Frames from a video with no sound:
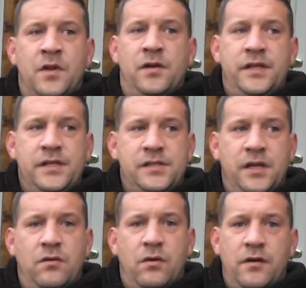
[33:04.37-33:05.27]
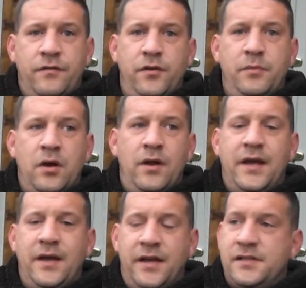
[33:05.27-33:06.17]
I did see quite a few behind
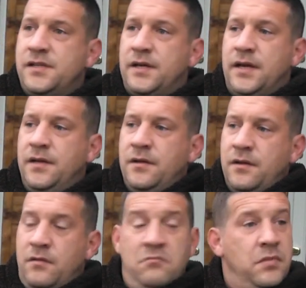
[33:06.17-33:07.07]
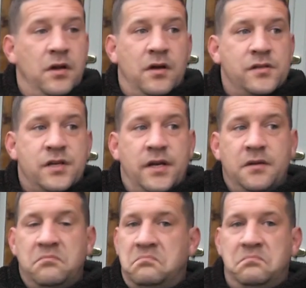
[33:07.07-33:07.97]
that yesterday. And like I say,
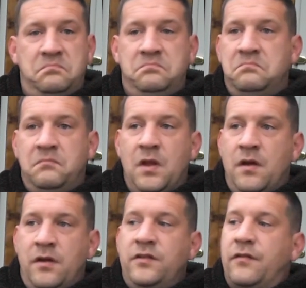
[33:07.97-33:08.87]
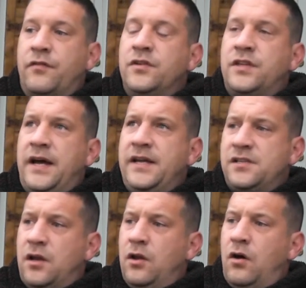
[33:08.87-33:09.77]
different day.
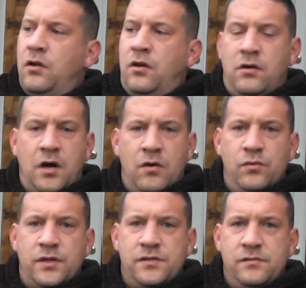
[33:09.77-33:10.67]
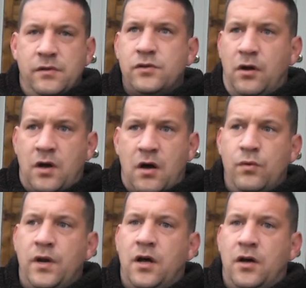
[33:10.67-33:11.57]
It's a lot colder. It was a lot
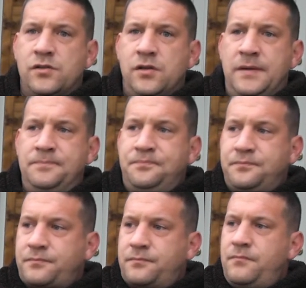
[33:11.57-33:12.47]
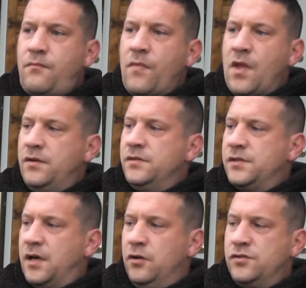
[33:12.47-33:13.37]
colder last night.
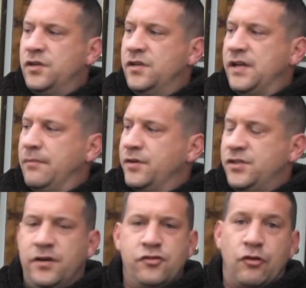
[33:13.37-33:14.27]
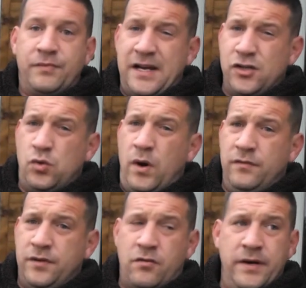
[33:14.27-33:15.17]
And looks at the temperature, it dropped down to
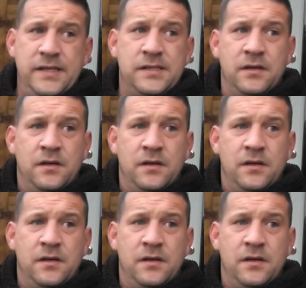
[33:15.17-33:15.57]
12 degrees.